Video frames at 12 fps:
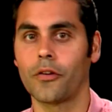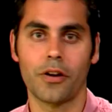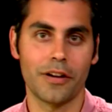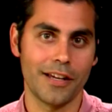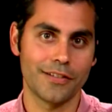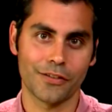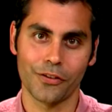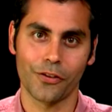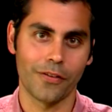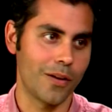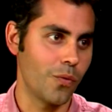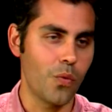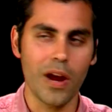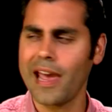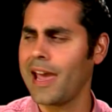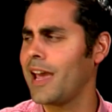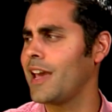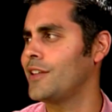or a nice girl, right?
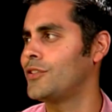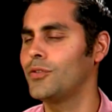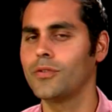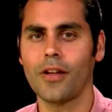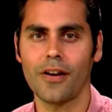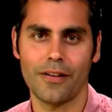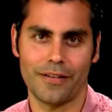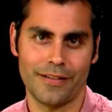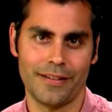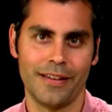Way too long.